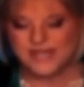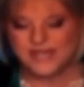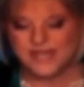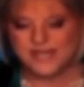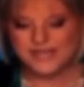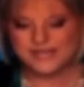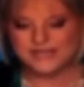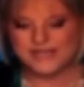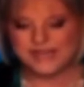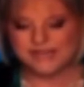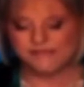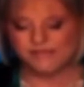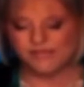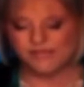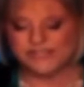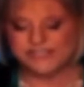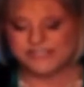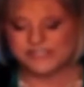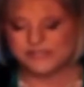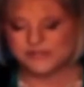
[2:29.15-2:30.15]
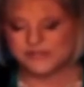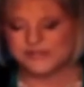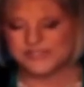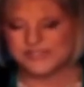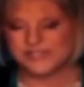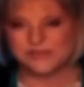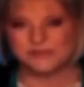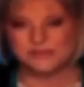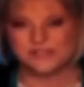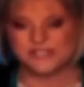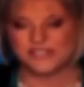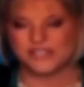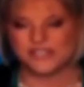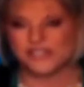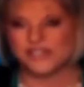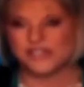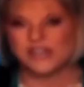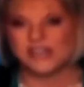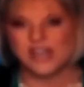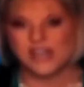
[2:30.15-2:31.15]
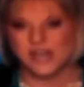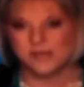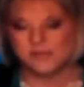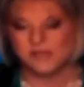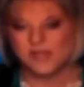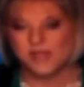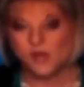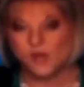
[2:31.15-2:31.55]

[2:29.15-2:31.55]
is that, for instance, when Simpson stood up